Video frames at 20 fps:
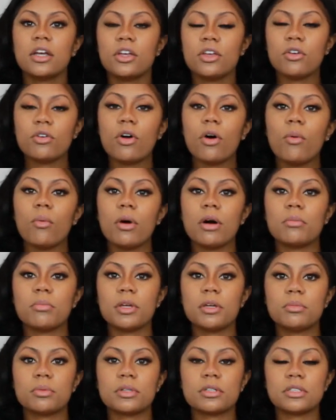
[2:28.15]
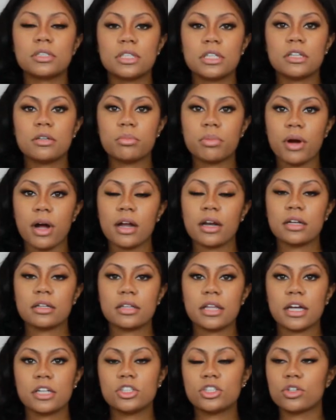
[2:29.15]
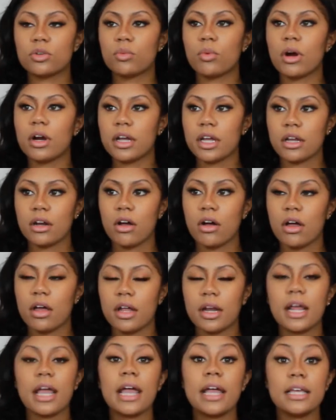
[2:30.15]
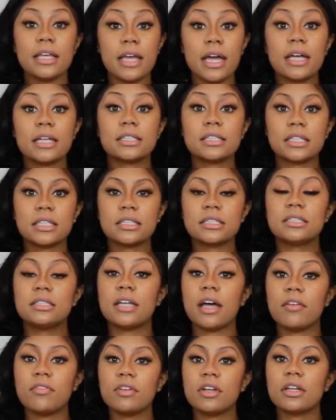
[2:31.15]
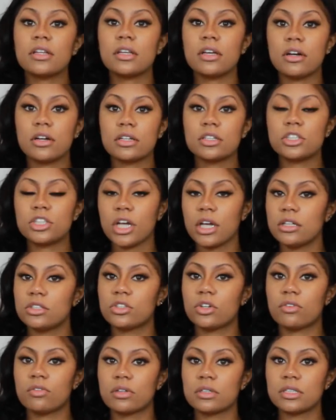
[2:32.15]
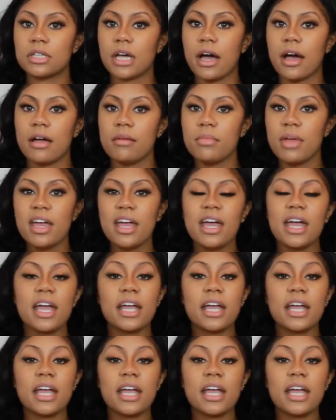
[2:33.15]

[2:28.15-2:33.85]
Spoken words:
You don't want people to see the product that you're working on. And yes, it's definitely going to change over time.